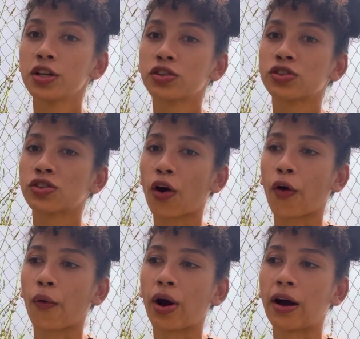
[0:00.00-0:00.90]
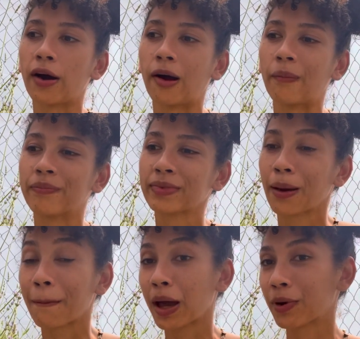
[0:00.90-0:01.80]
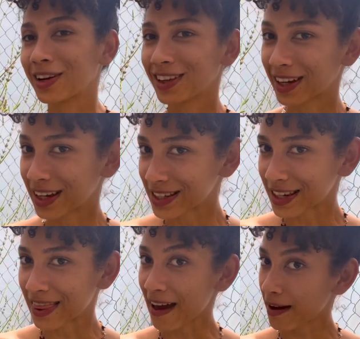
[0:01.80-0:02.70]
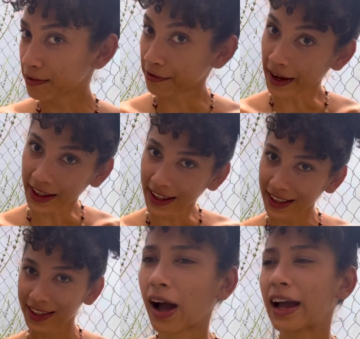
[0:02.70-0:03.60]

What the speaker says: So might want to look into that, fellas.